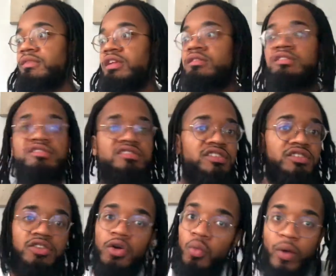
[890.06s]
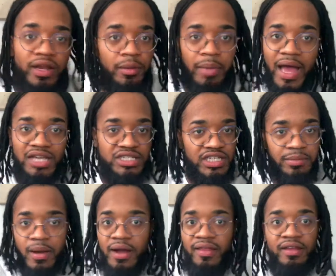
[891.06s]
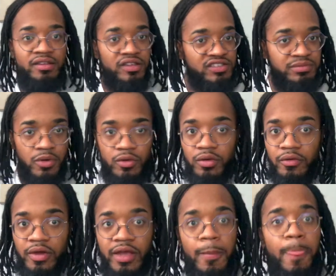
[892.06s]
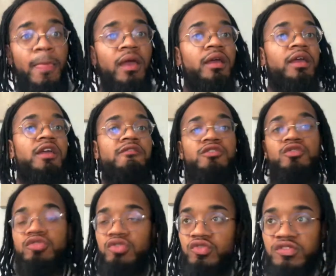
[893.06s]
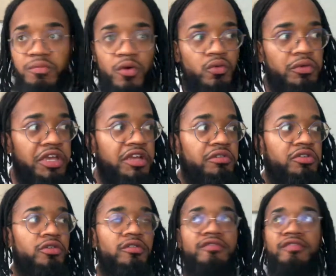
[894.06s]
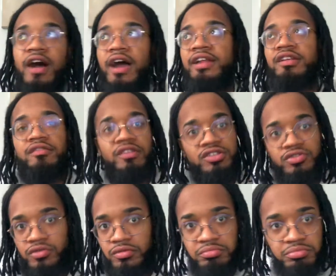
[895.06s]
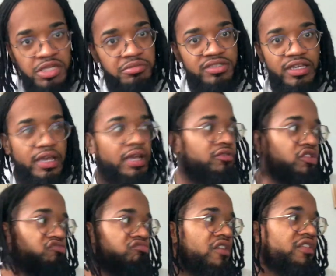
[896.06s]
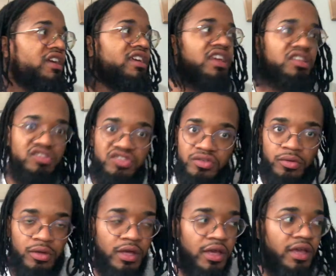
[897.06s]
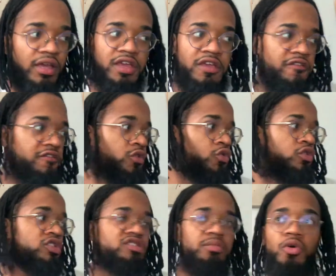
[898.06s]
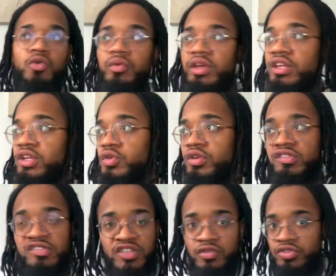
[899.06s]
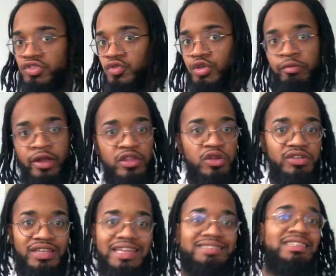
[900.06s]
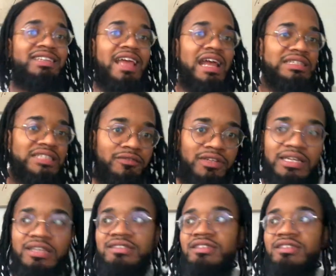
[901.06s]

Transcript: This is in no way to bash anybody that does smoke, right? If you do smoke weed, you're a fine individual. You know what I'm saying? There's nothing against you. If you can smoke weed and you can still do your regular day-to-day activities